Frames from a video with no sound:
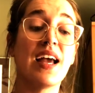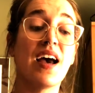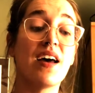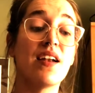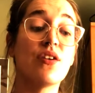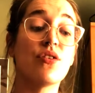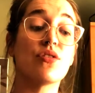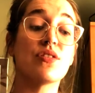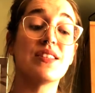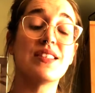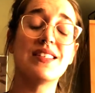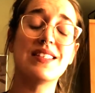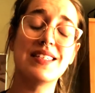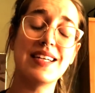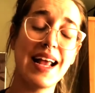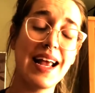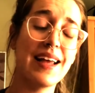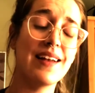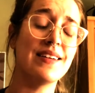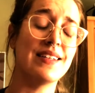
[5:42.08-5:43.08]

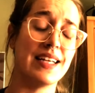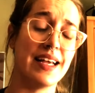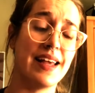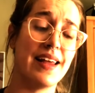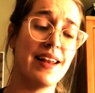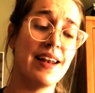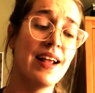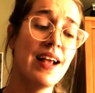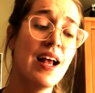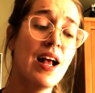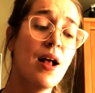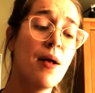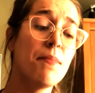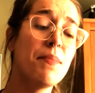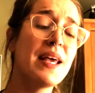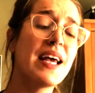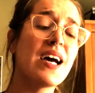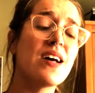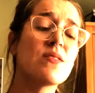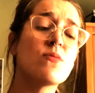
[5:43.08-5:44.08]
understand it,
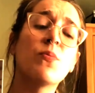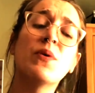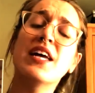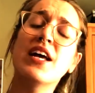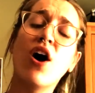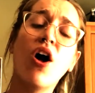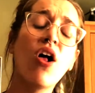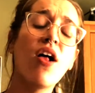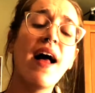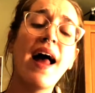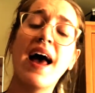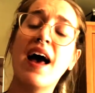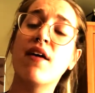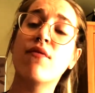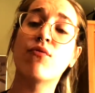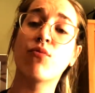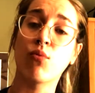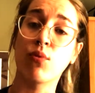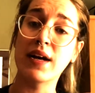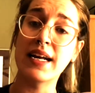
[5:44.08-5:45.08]
because we all
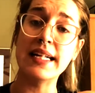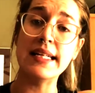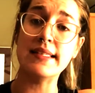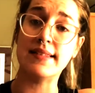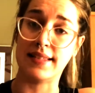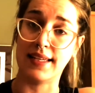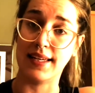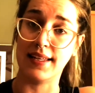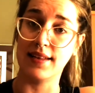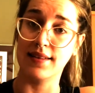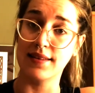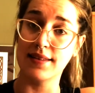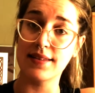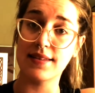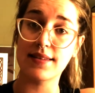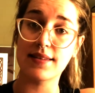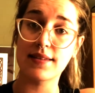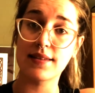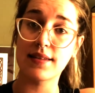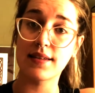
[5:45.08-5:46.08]
have
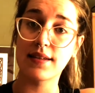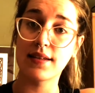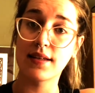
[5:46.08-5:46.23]
reasons